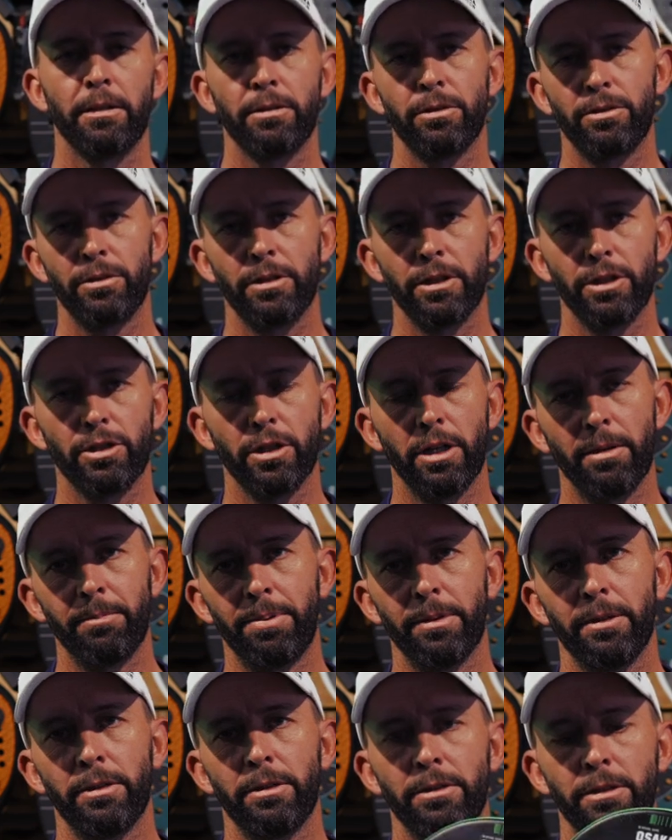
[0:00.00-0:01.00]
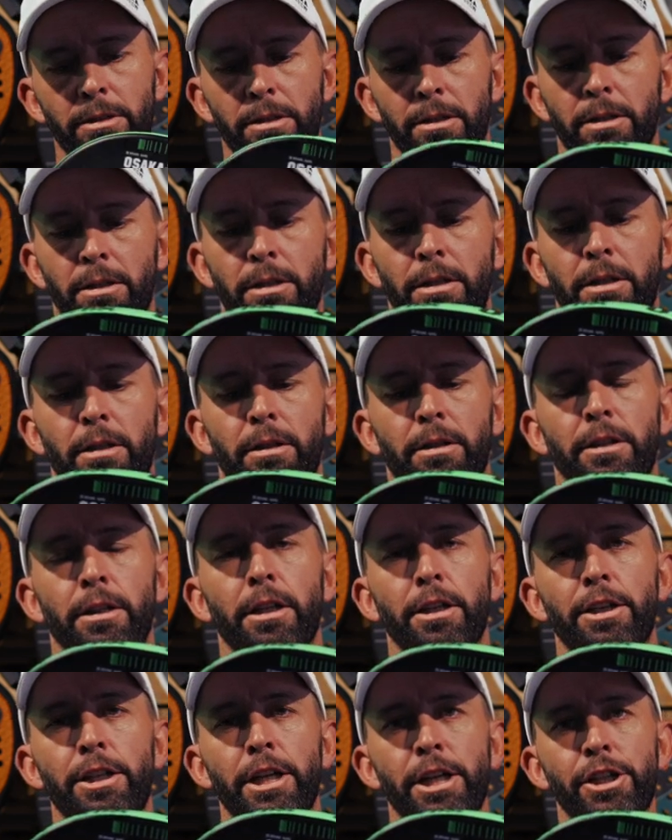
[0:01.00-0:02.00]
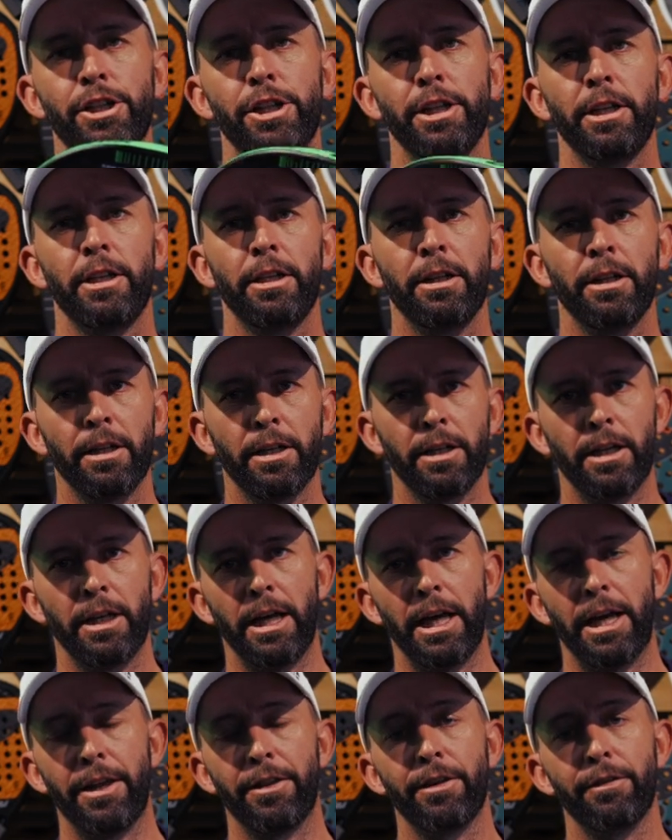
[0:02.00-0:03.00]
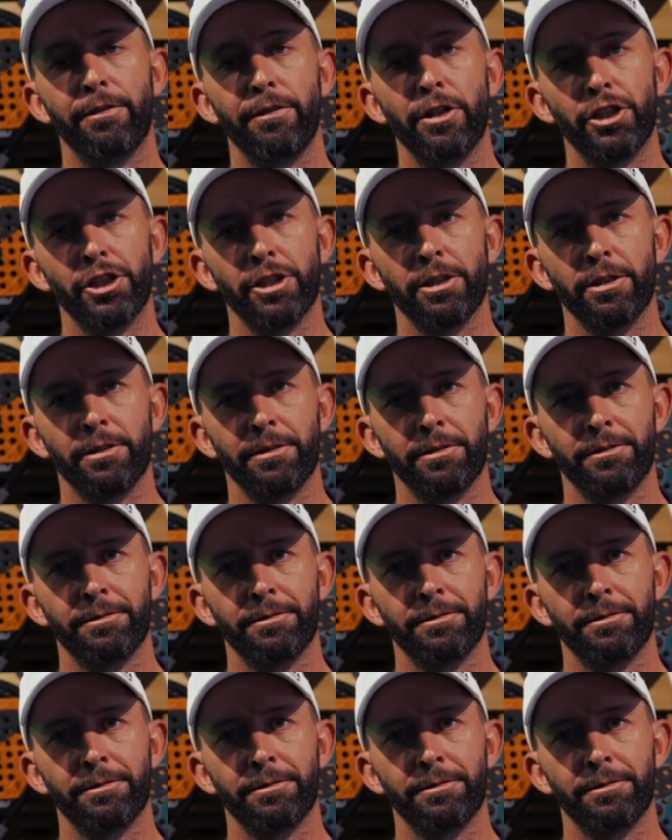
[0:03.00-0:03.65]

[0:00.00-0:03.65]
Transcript: Two examples, the Deshi and the Vision.